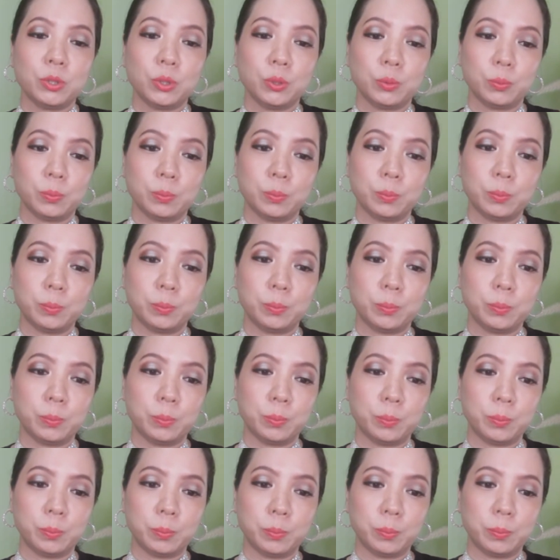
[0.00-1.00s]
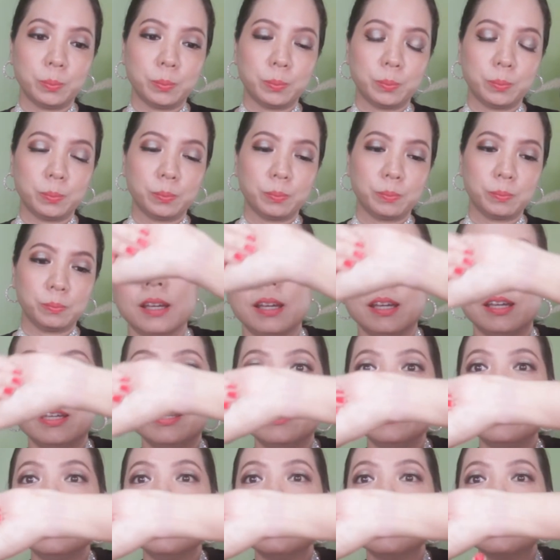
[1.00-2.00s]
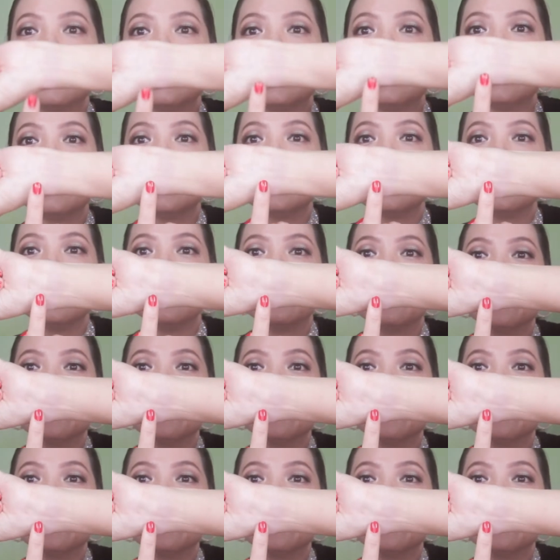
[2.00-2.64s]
taupe. And this is the